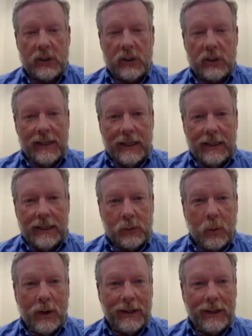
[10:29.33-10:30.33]
And I
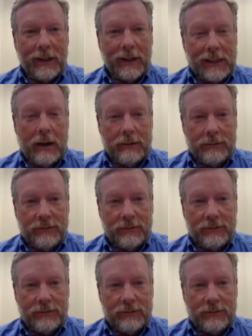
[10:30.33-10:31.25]
guess one of the things I've